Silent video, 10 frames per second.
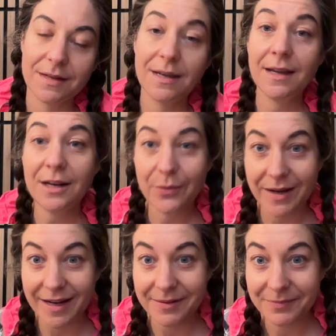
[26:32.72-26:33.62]

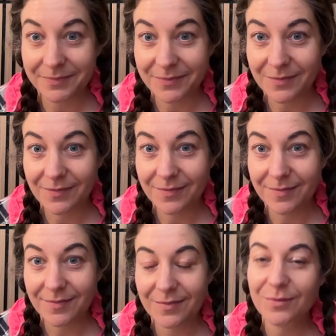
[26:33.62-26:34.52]
Anyway, I
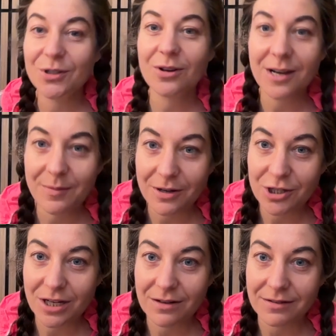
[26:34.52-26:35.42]
was talking about
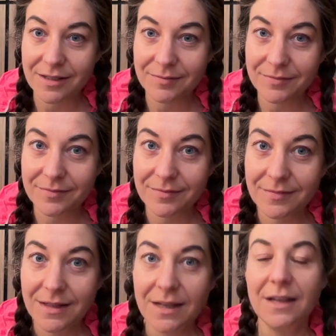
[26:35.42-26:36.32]
channeling.
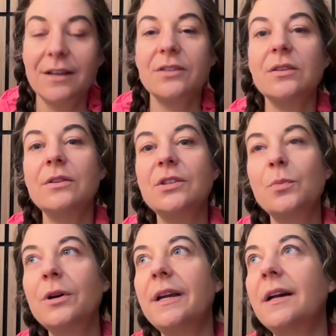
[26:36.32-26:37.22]
So this
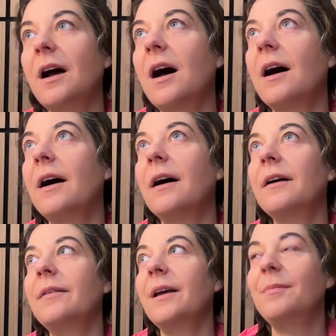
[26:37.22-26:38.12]
morning,
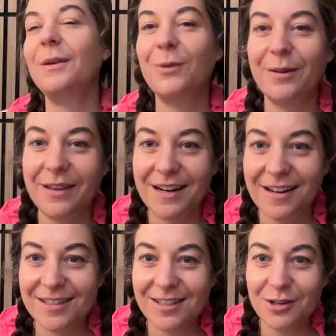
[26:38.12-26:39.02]
and meanwhile then I
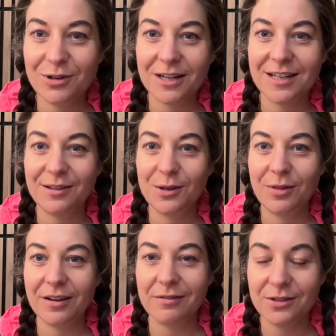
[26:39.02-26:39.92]
got sidetracked telling you
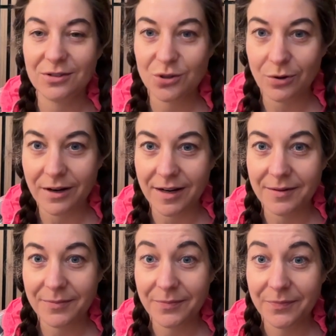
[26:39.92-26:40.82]
THECLA's
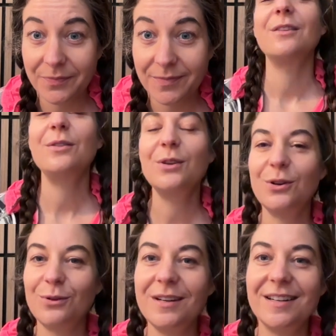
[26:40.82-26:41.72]
story. The
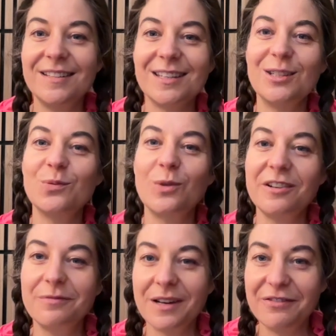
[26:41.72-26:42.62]
Goonies is one
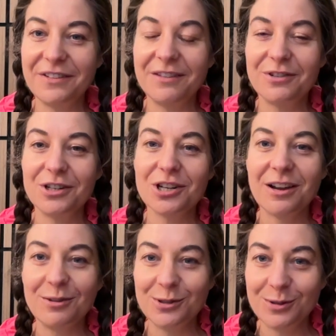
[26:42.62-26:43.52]
of my favorite
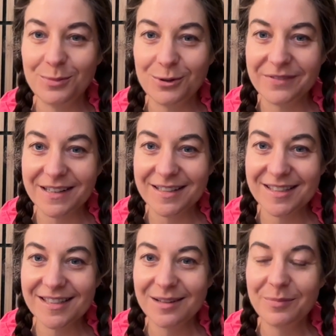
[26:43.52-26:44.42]
childhood
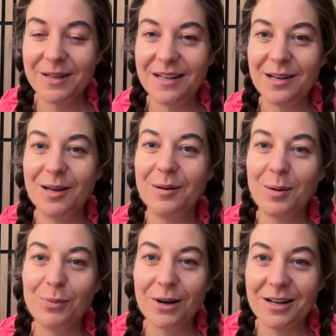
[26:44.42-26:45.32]
movies, being a
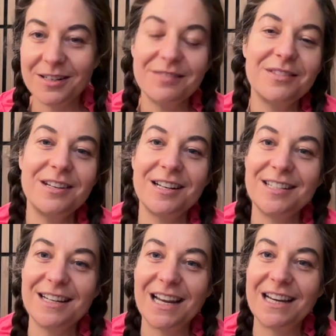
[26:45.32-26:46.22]
product of the
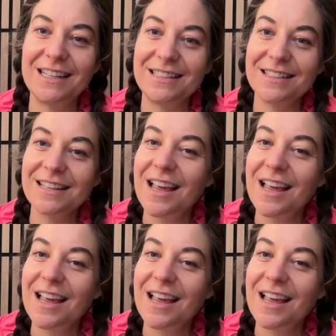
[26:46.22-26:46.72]
1980s.